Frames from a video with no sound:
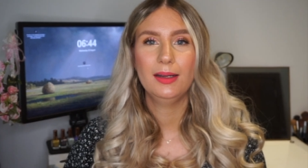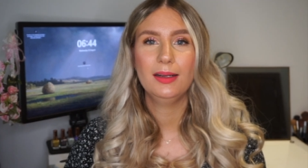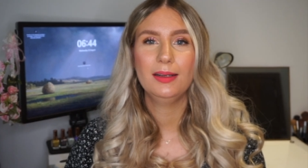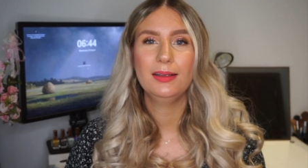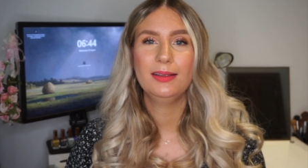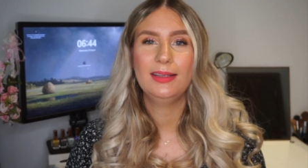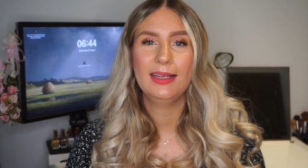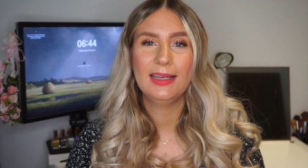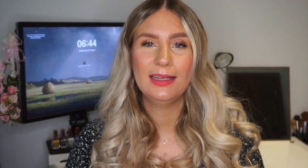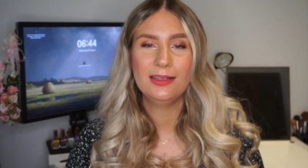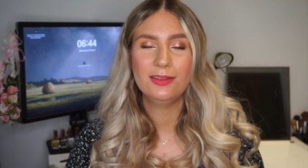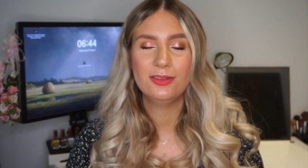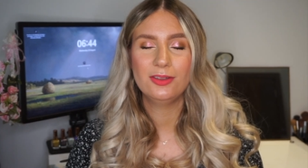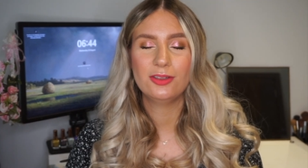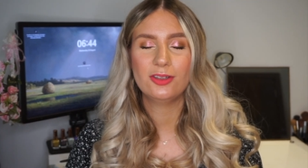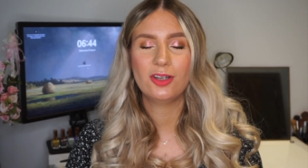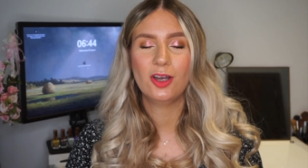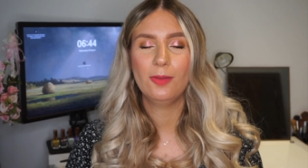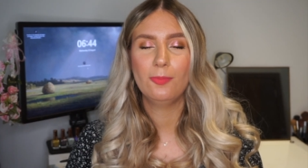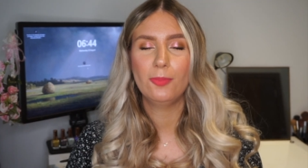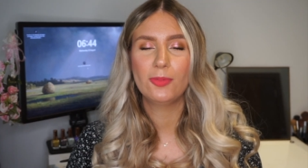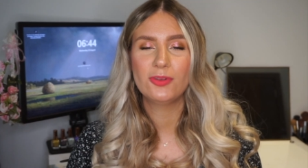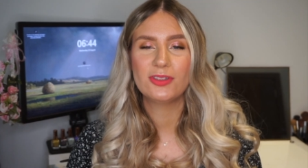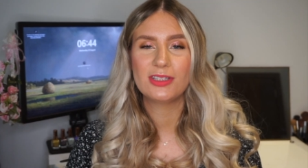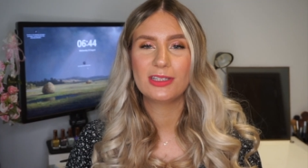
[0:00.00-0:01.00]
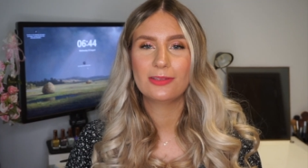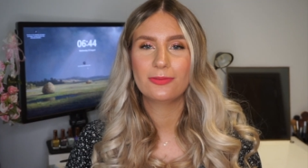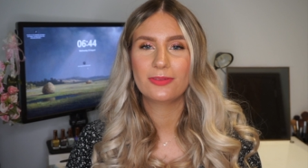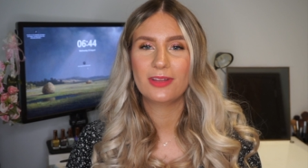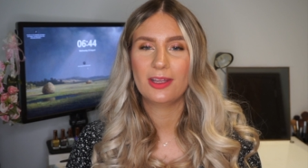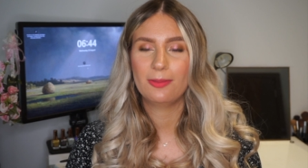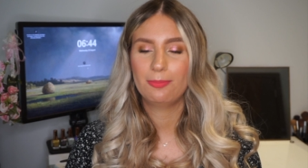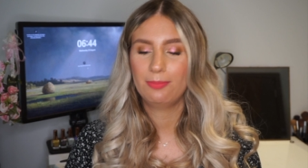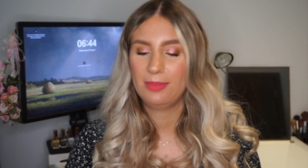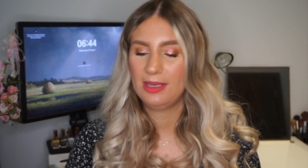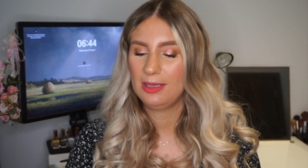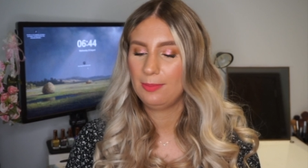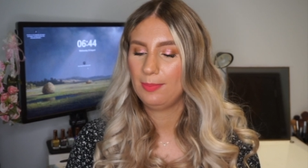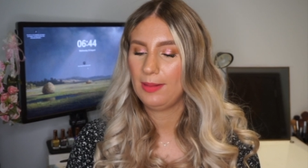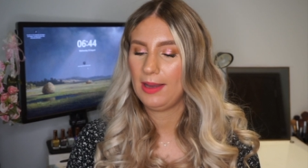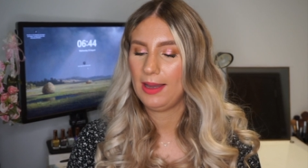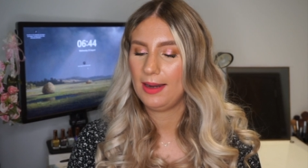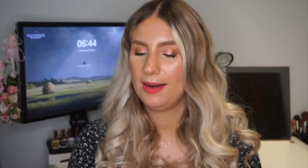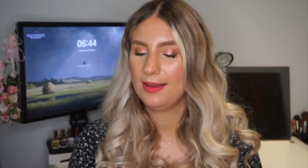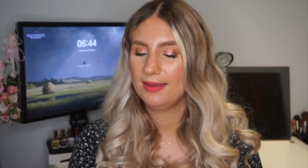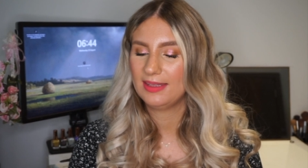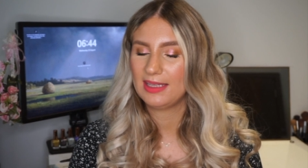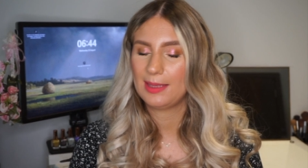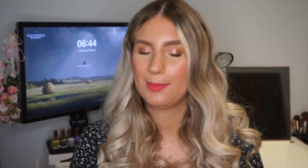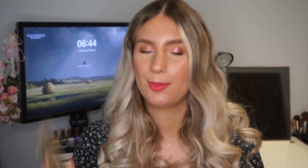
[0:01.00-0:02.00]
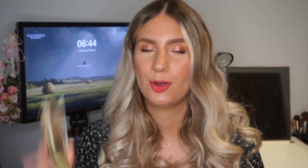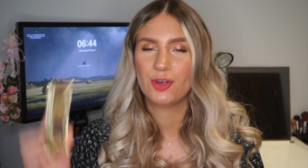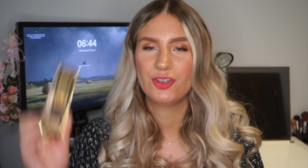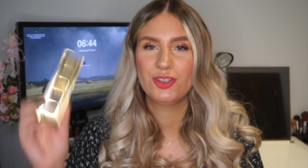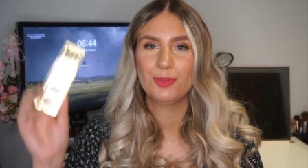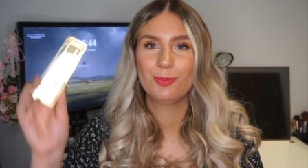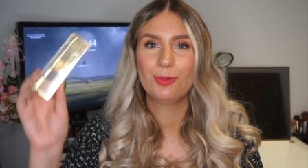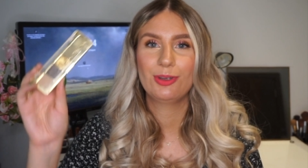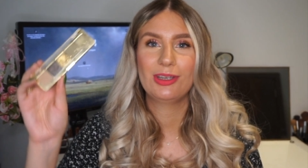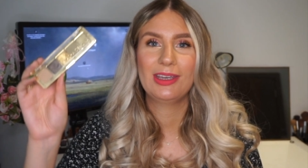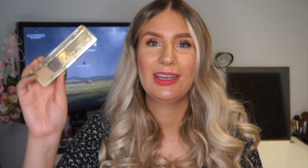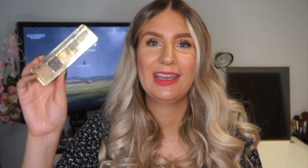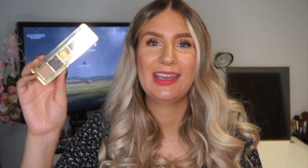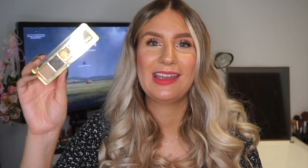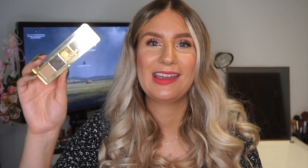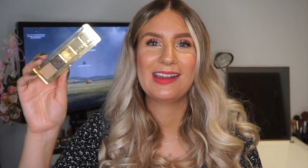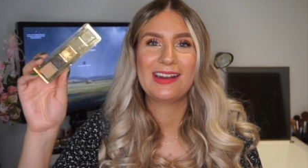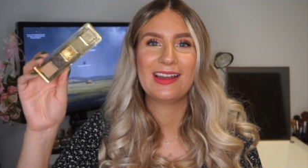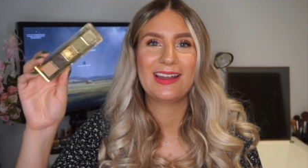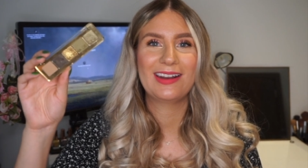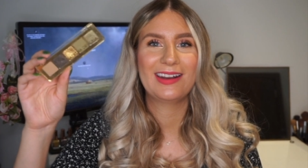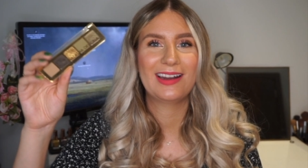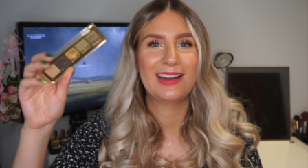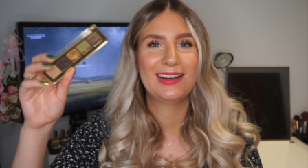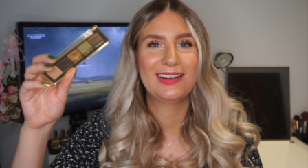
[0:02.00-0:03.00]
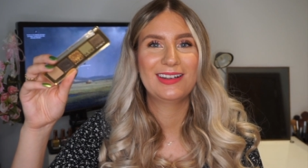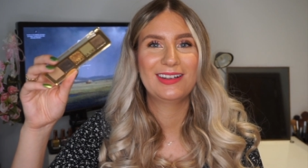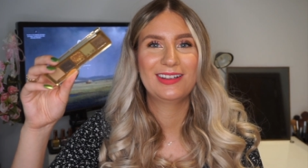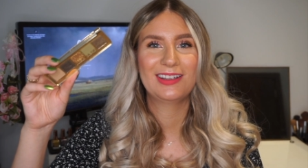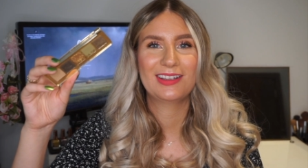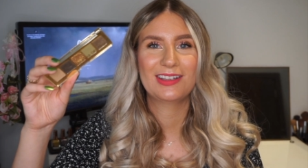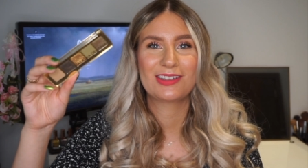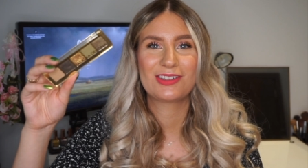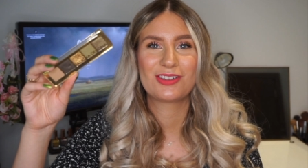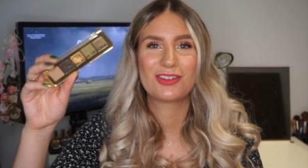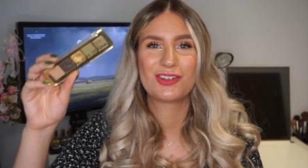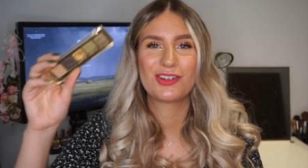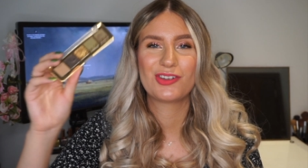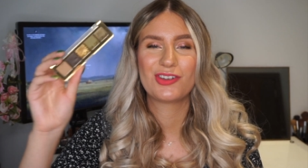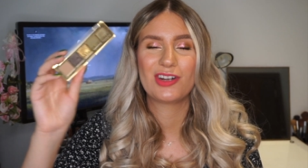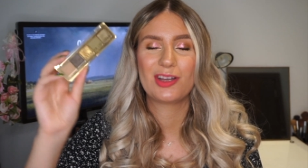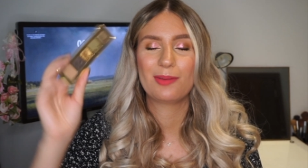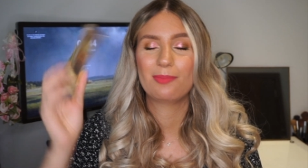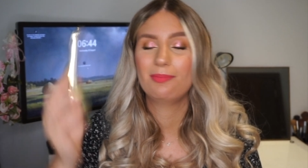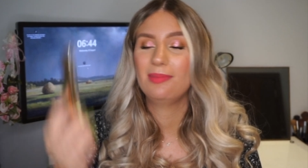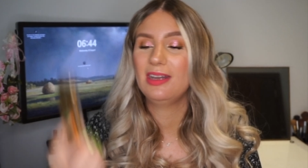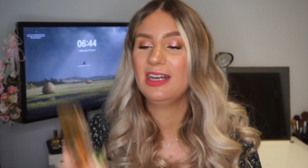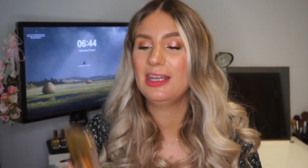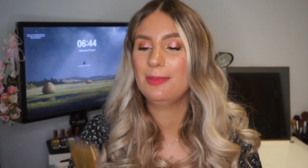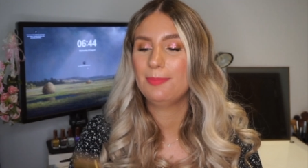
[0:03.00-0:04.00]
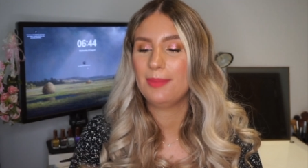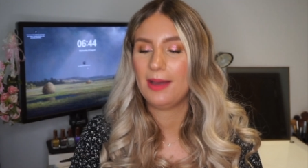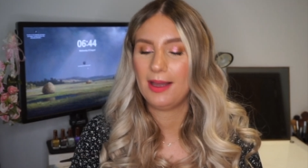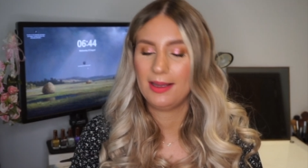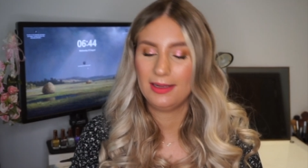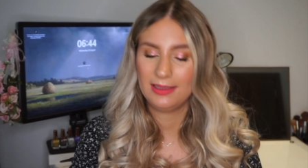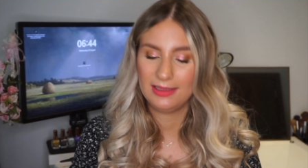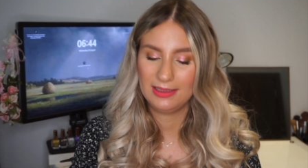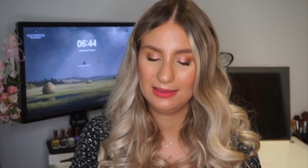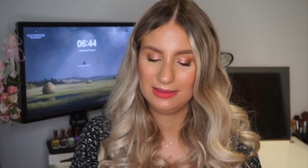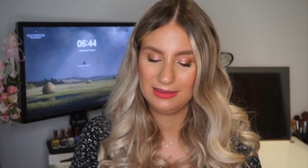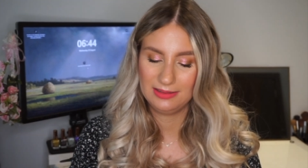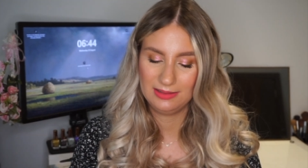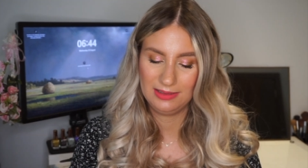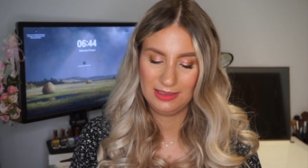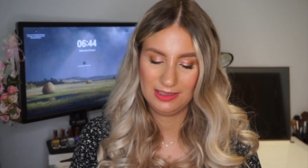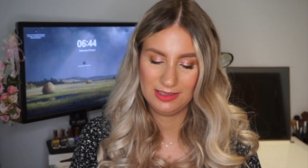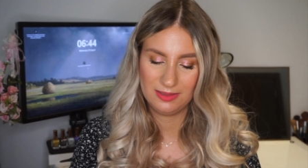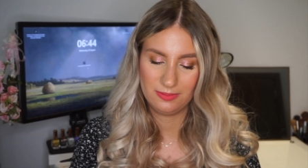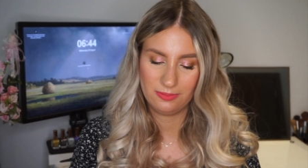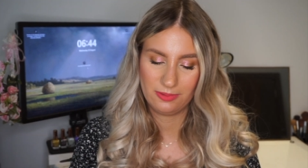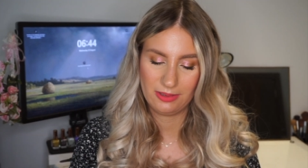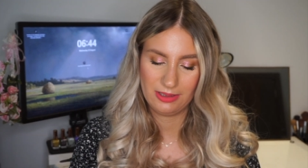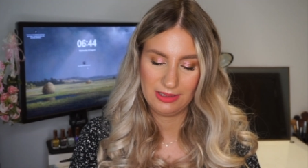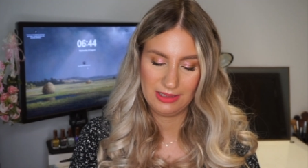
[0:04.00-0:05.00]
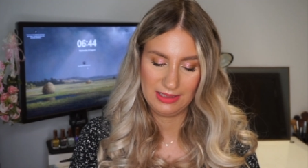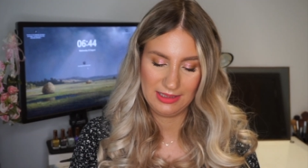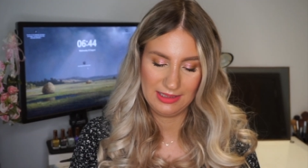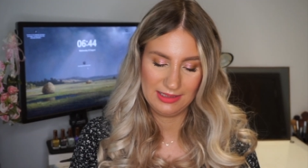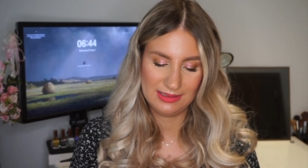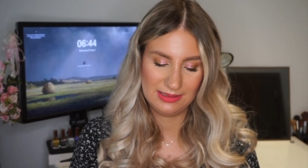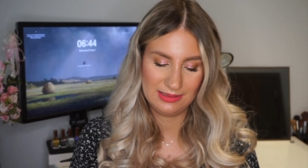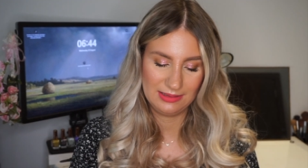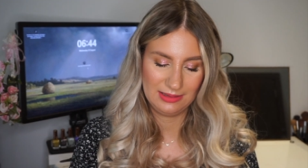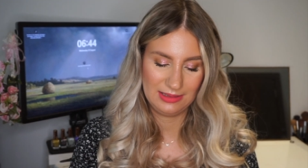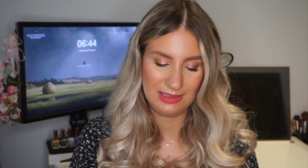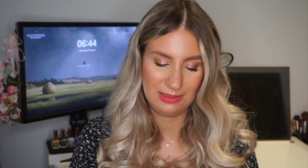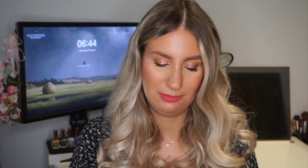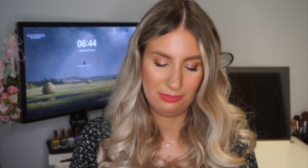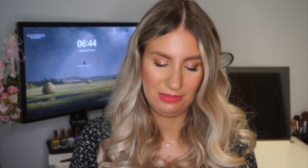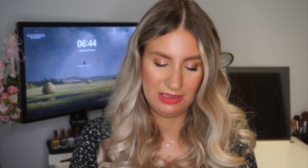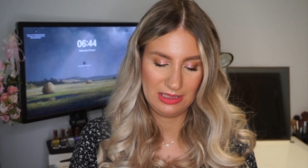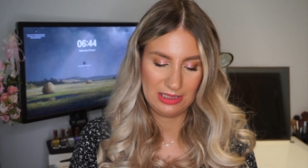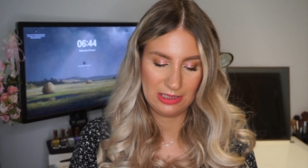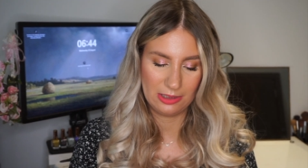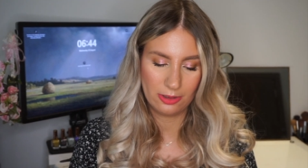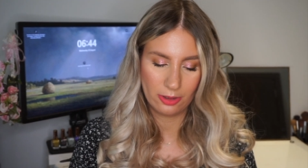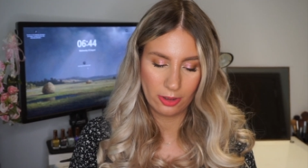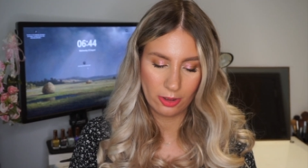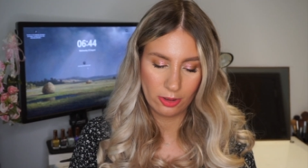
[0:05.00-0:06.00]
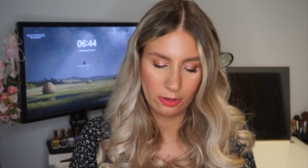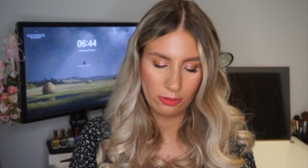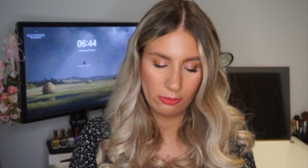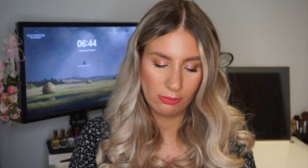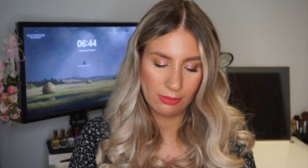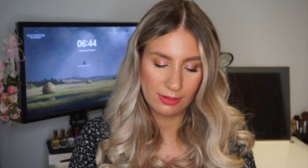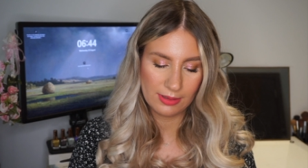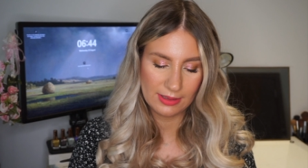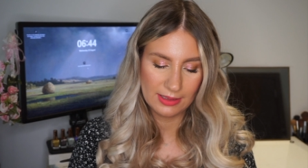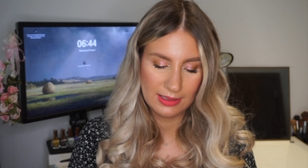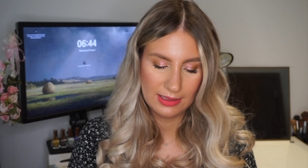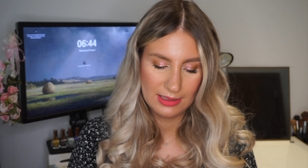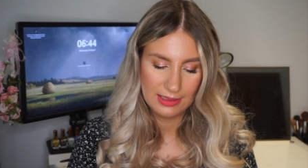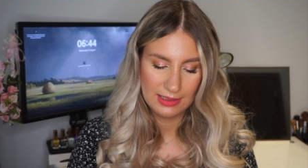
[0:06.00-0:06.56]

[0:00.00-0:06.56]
Then to compensate for that big palette, I'm also bringing in another Natasha Denona mini palette. This one is the Mini Gold.